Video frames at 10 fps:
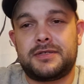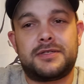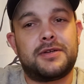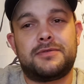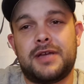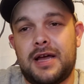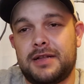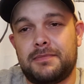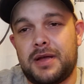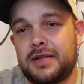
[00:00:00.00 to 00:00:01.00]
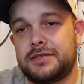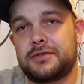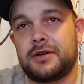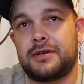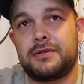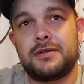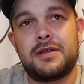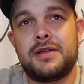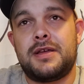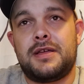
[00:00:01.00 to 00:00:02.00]
are so tight in pine straw
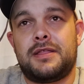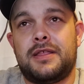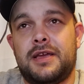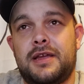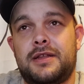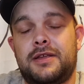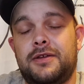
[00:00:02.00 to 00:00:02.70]
that